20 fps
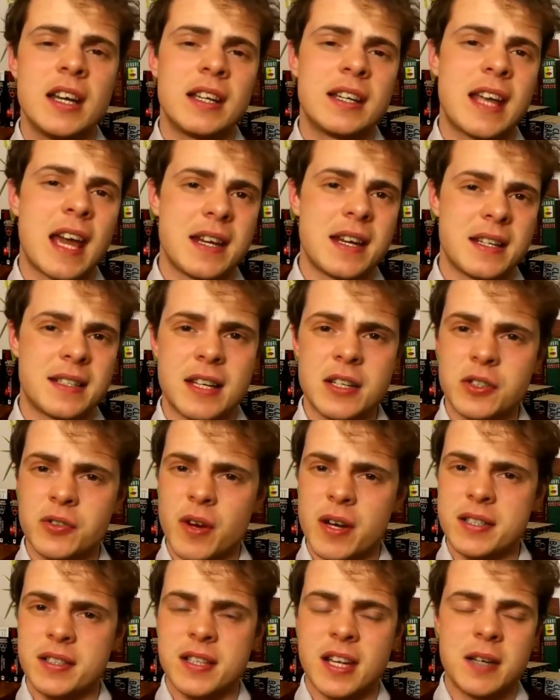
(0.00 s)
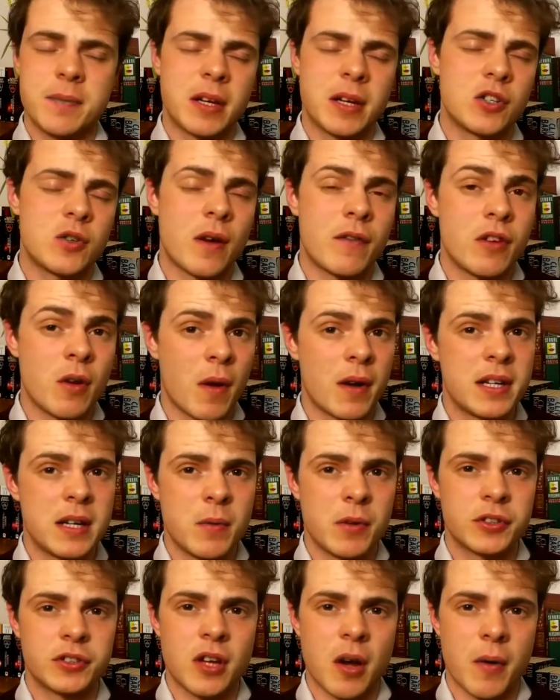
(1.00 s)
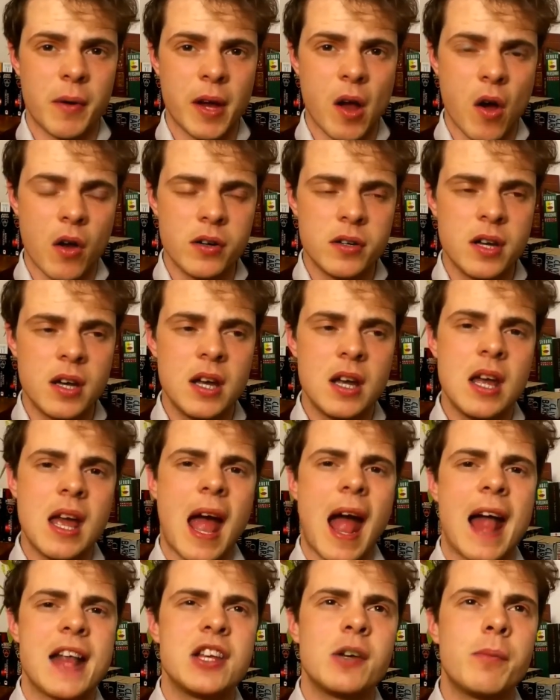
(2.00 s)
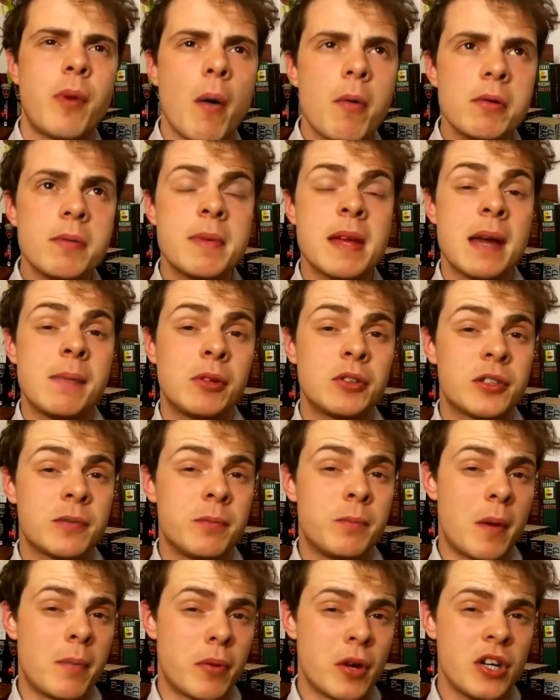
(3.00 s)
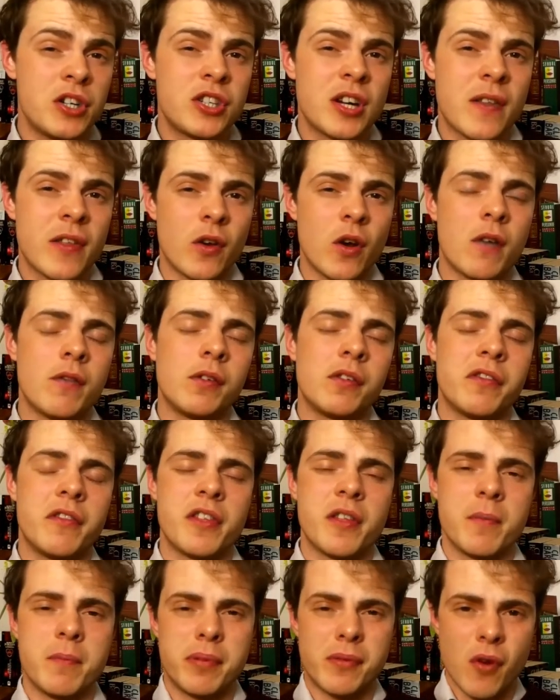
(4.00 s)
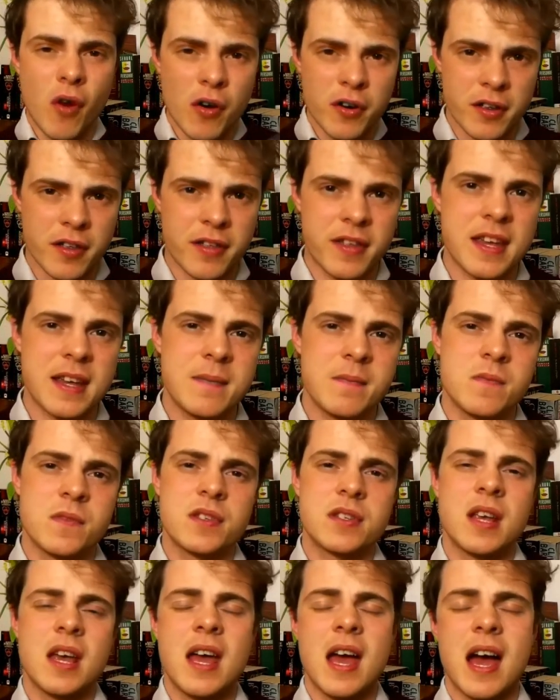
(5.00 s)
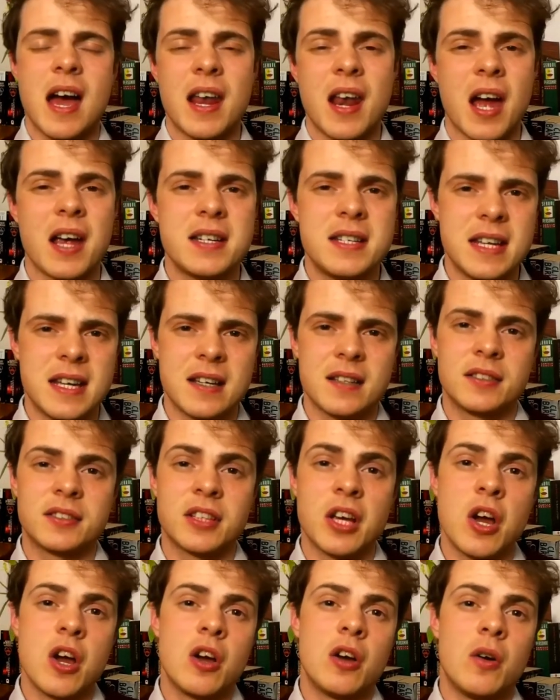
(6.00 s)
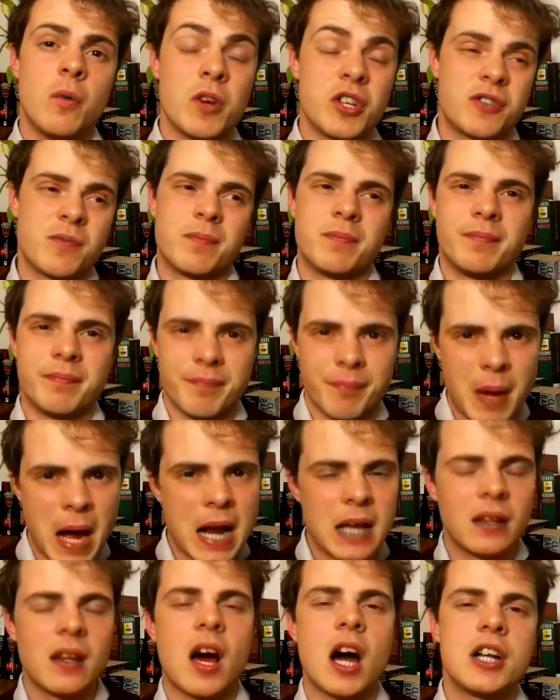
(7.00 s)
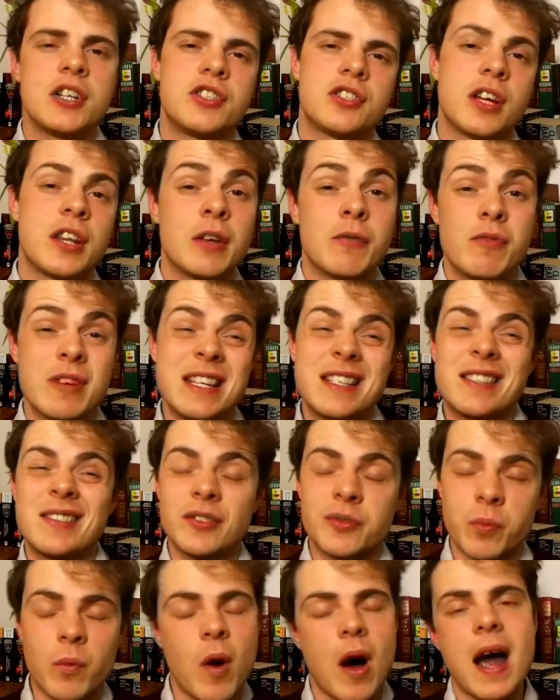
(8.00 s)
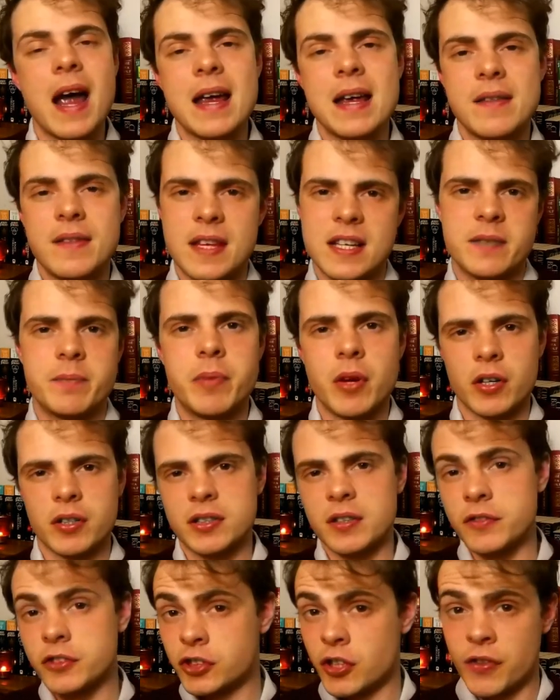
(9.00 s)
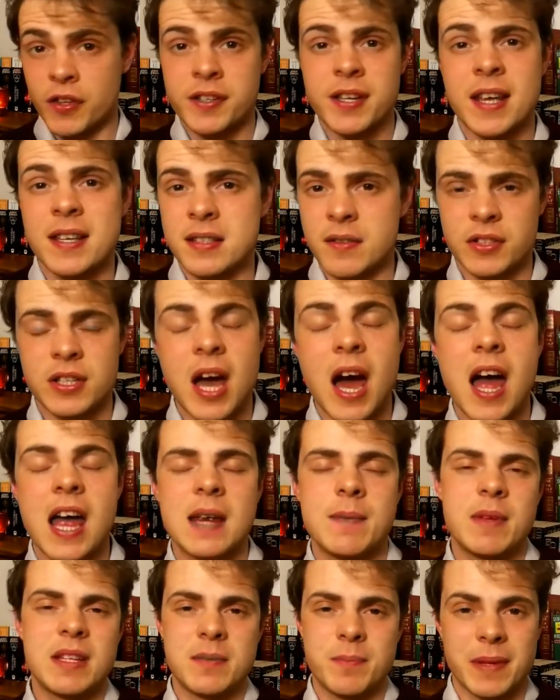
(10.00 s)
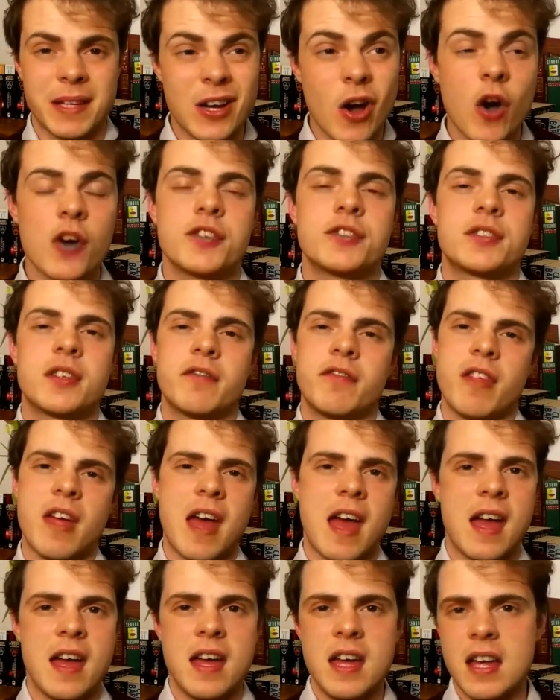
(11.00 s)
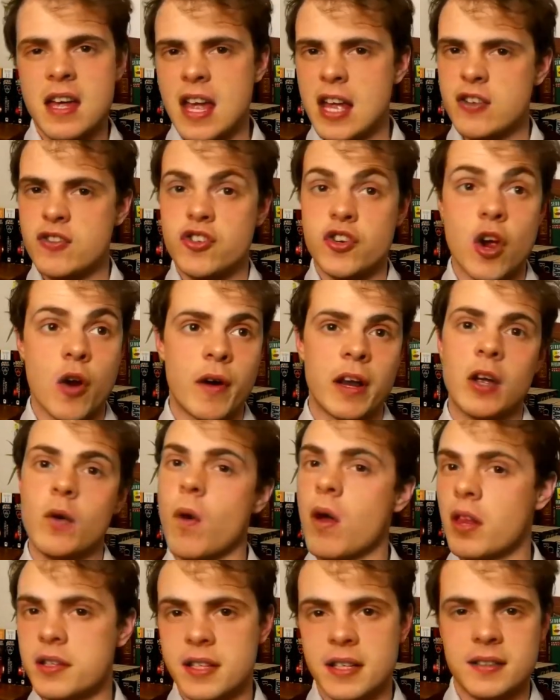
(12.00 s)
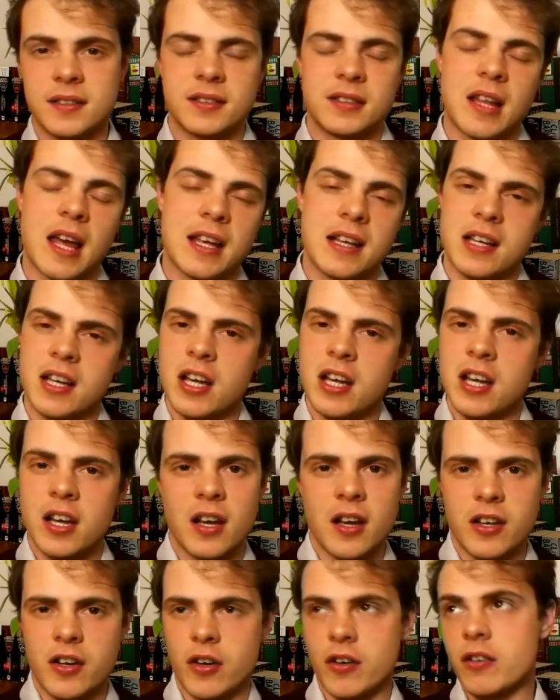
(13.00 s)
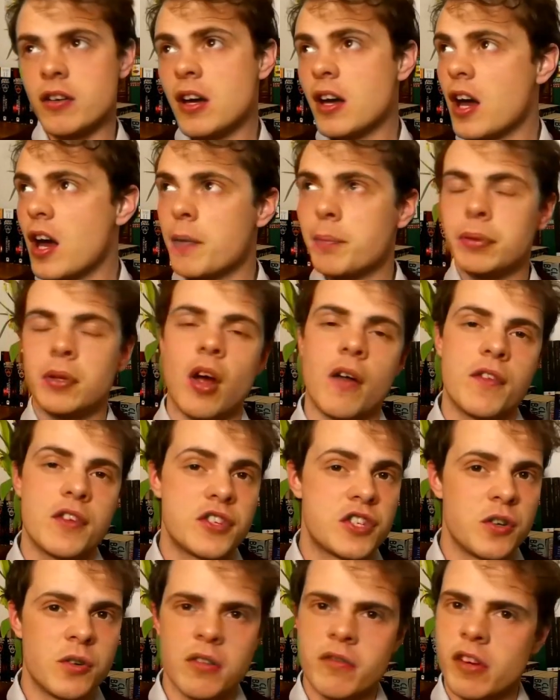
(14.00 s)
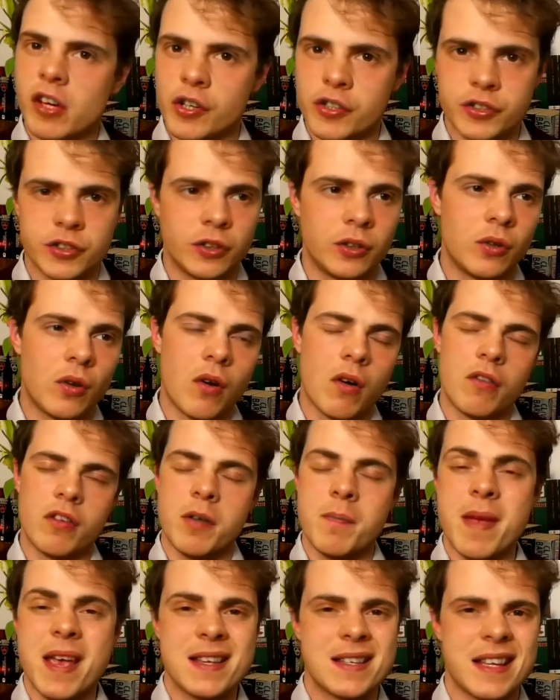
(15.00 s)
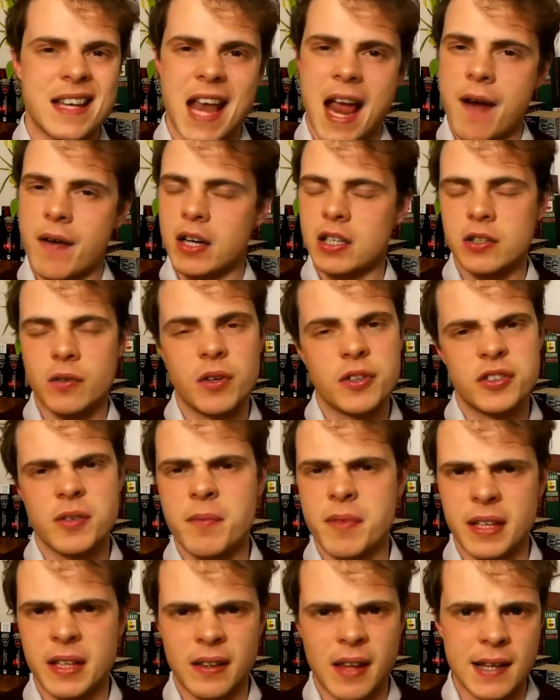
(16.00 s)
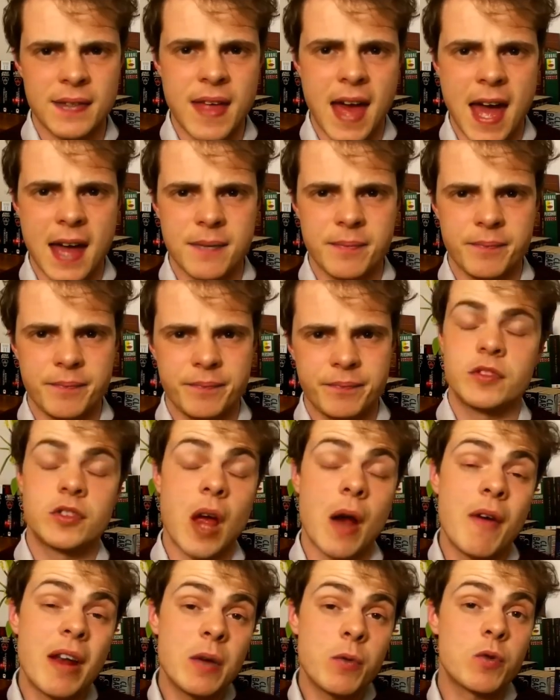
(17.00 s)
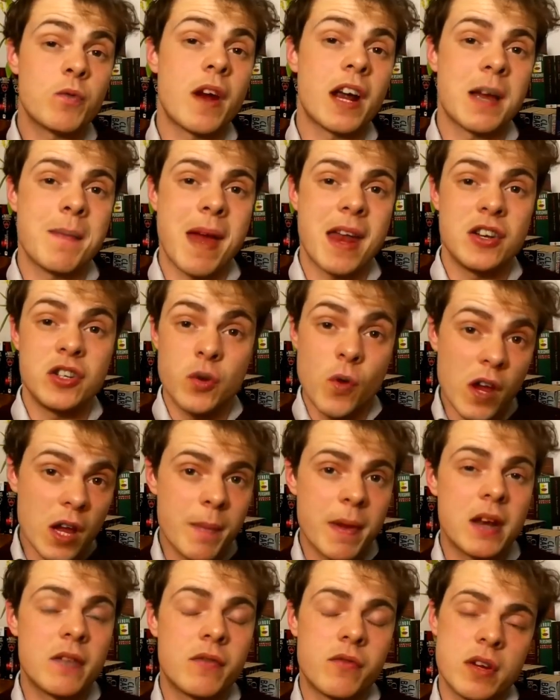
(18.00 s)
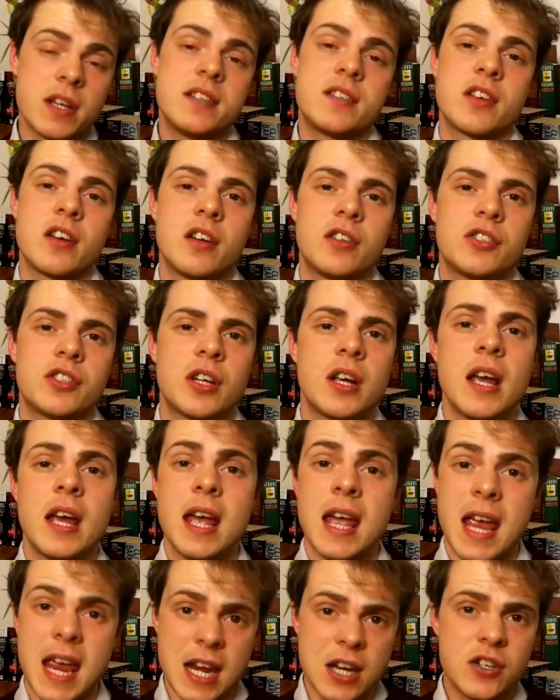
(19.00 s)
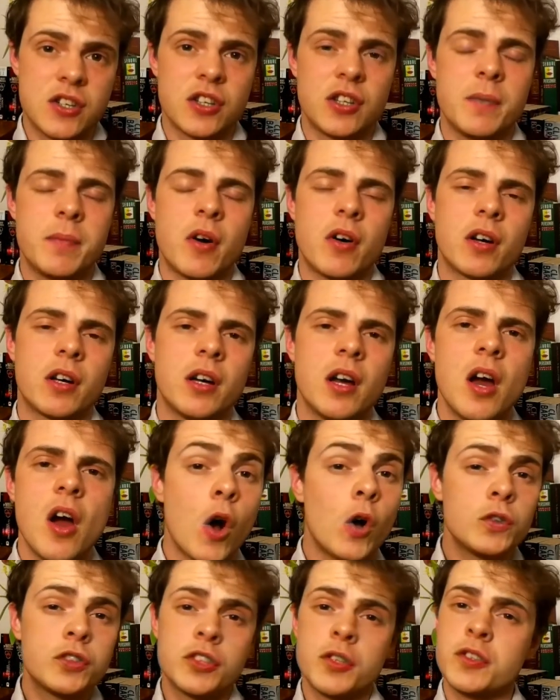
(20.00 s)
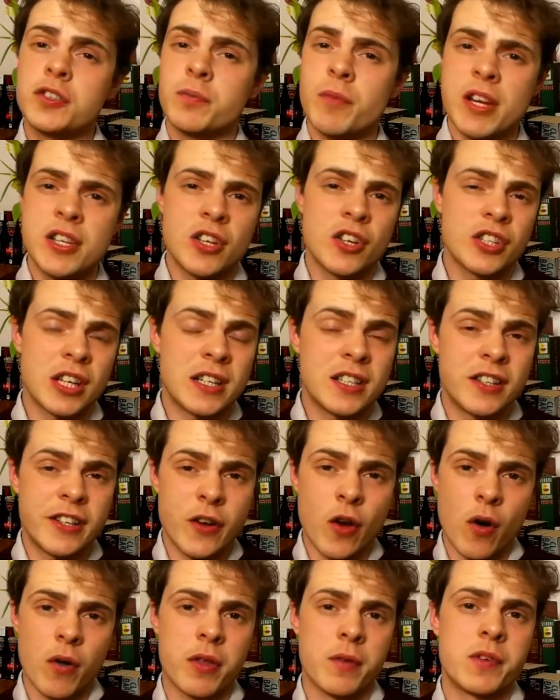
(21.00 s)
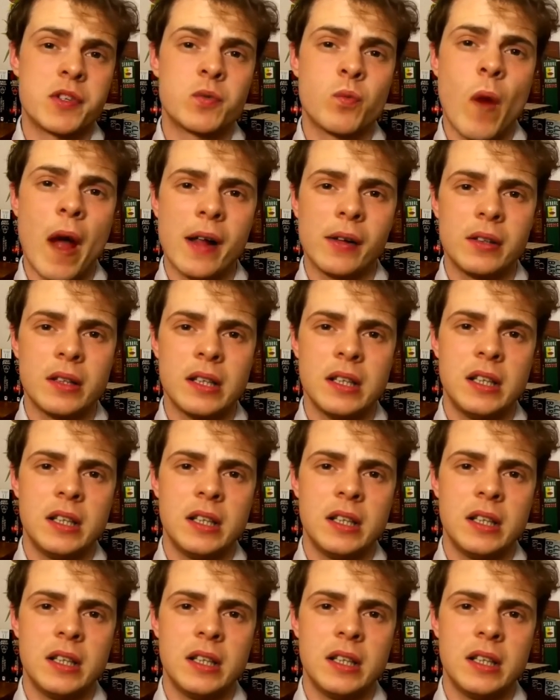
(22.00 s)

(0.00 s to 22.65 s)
get disinterested because you have no idea what's going on, and you'll probably be able to appreciate the novel for the broader themes and ideas, which by and large are the reasons why these books have stood the test of time. It's because of their enduring qualities, like, you know, a plot that's universal or an amazing character or something like that. So I really would recommend doing a bit of research into the book. Also do some research into the author as well.